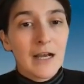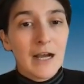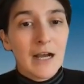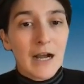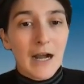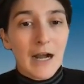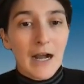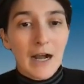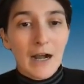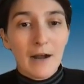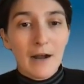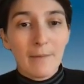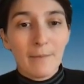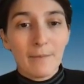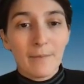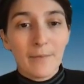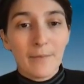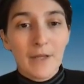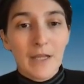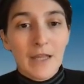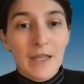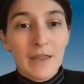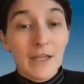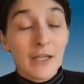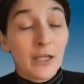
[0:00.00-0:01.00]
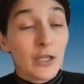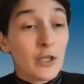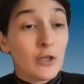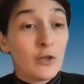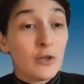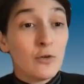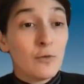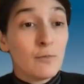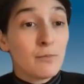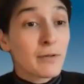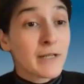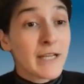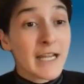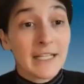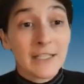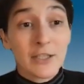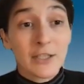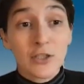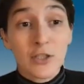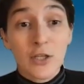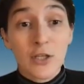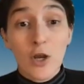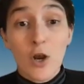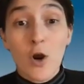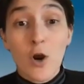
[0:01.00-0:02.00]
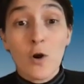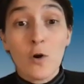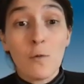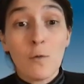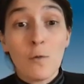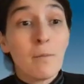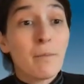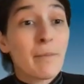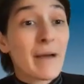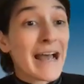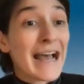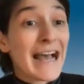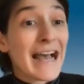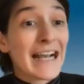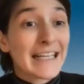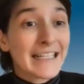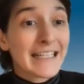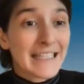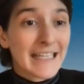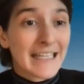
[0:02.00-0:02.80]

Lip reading: that you potentially owe back